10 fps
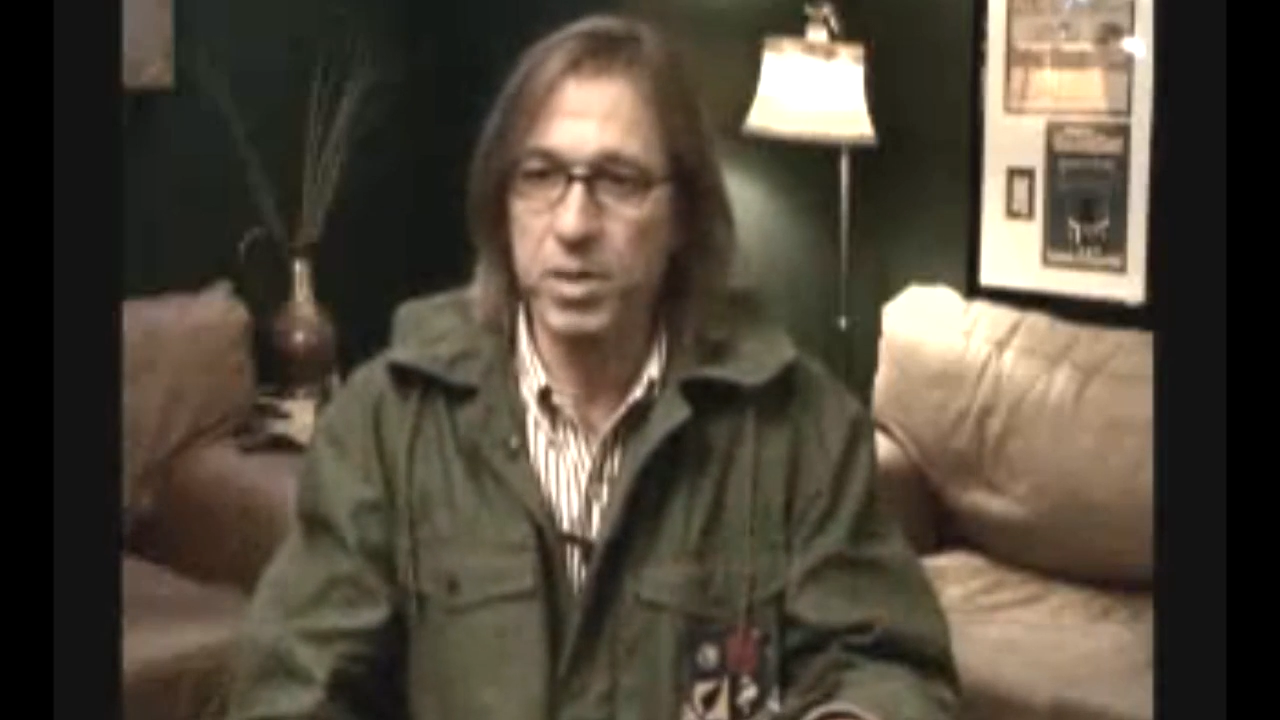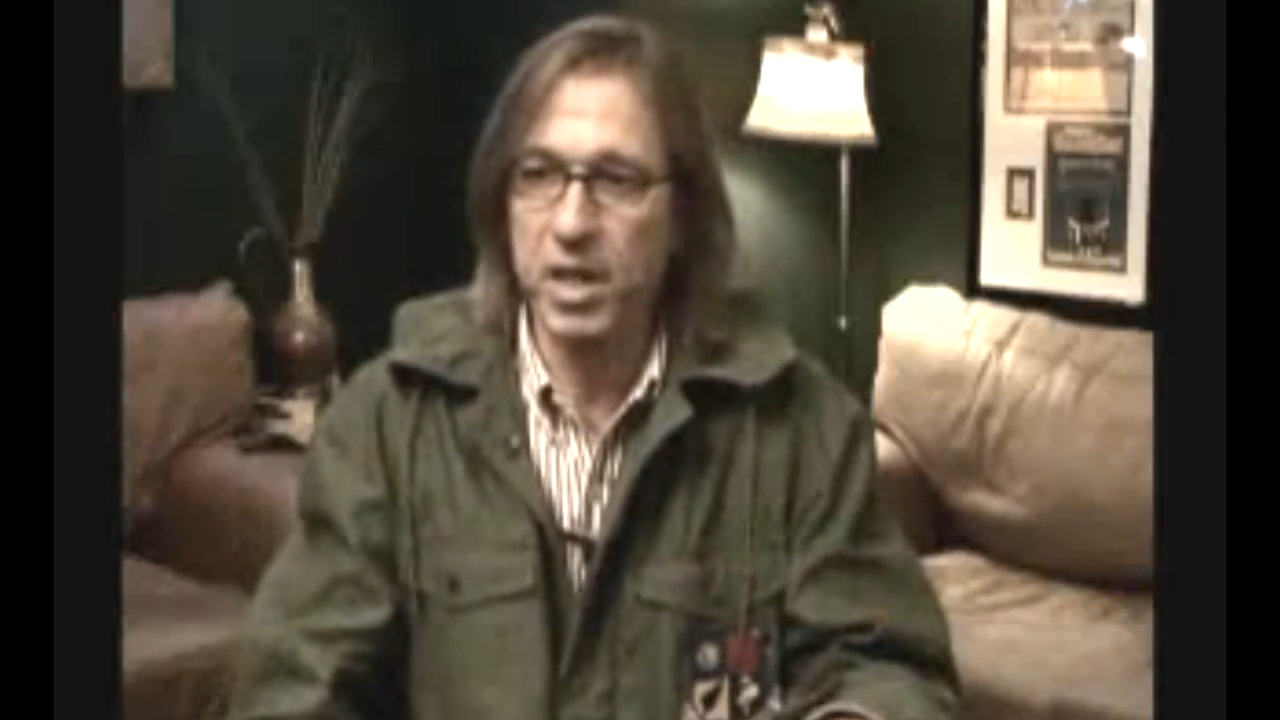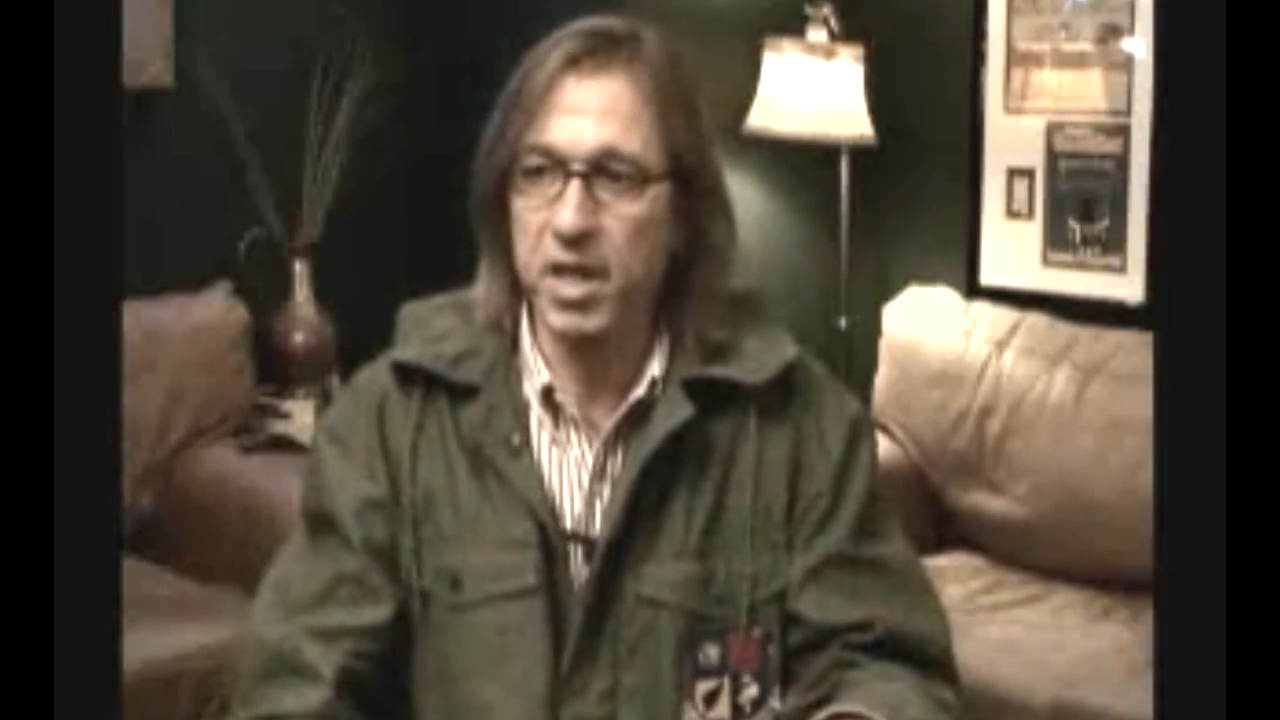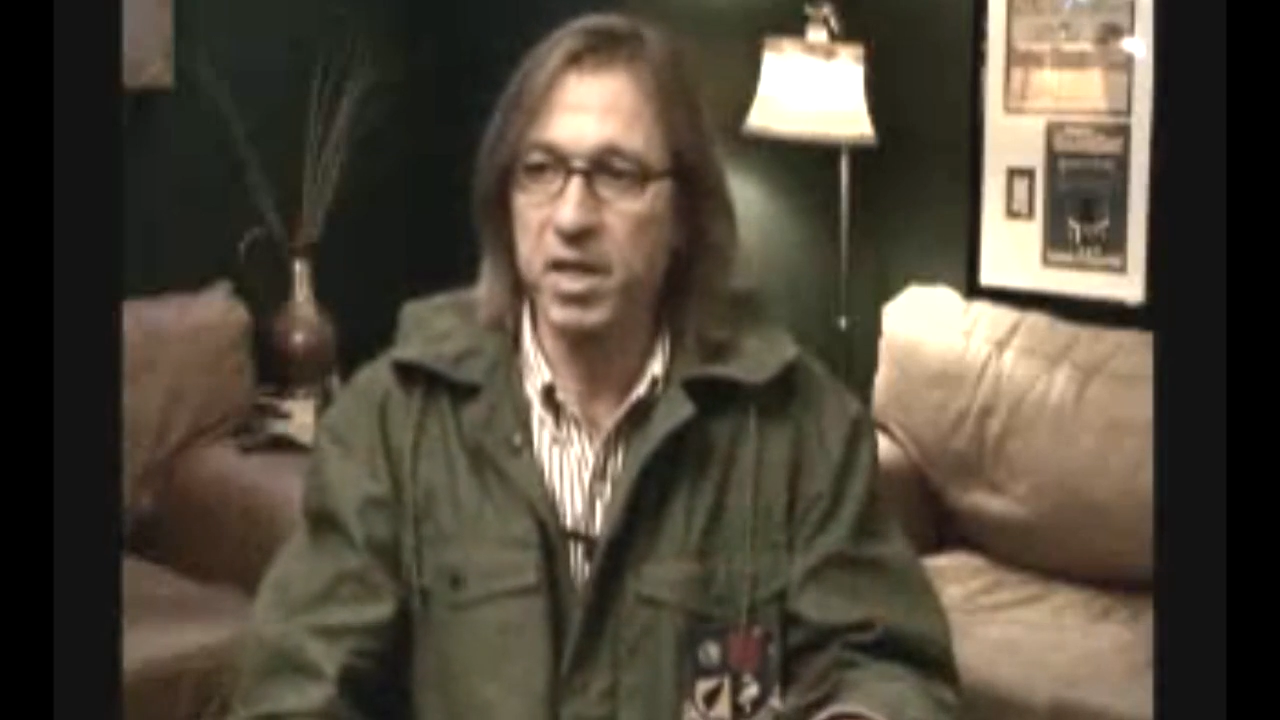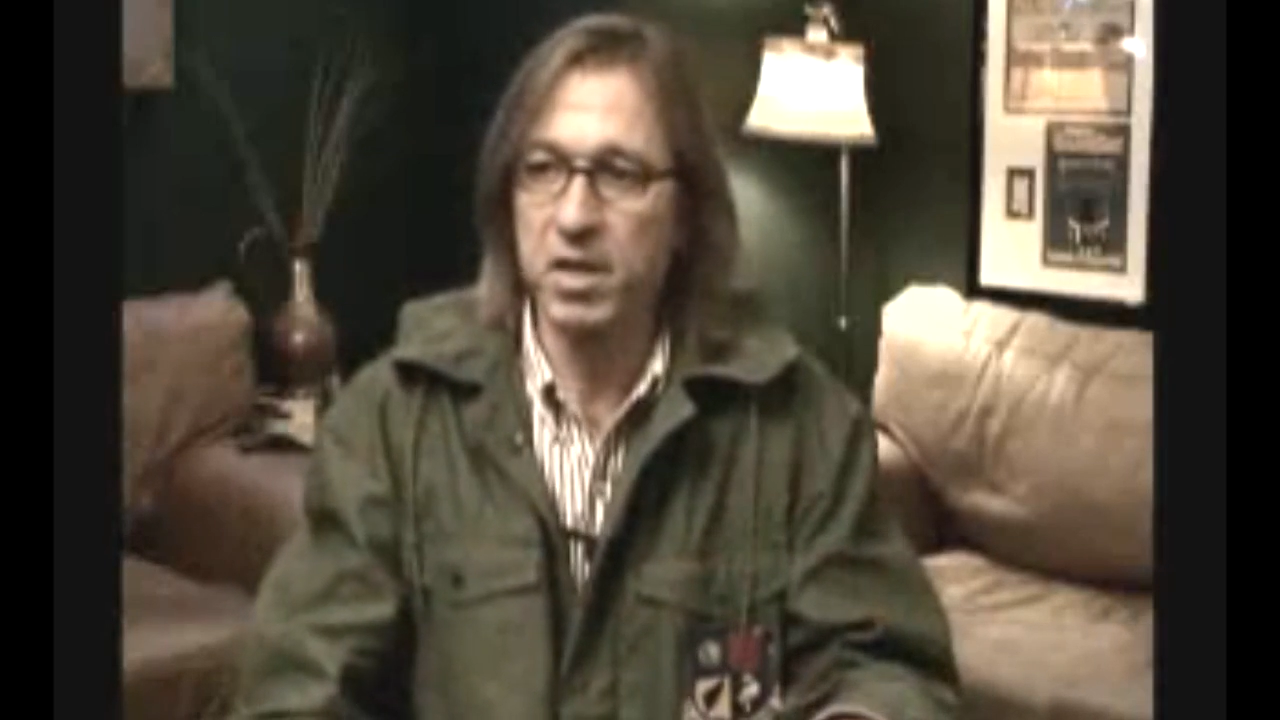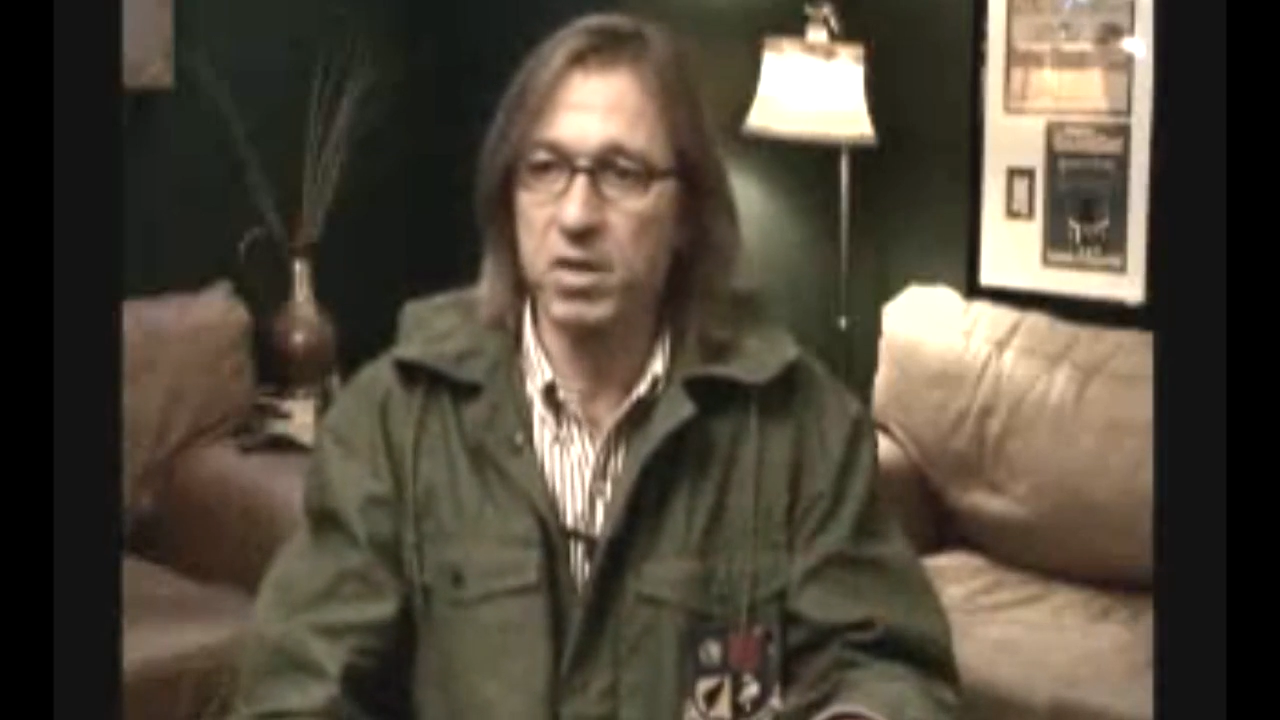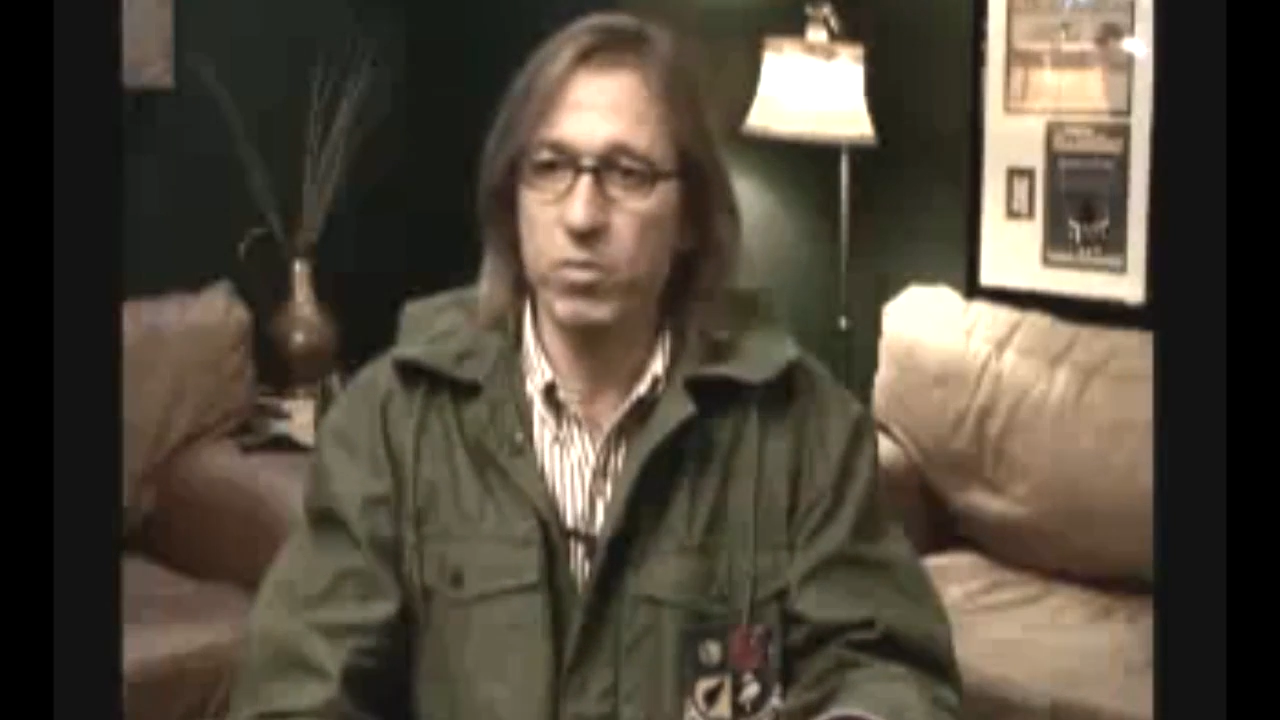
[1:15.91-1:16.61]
playing here?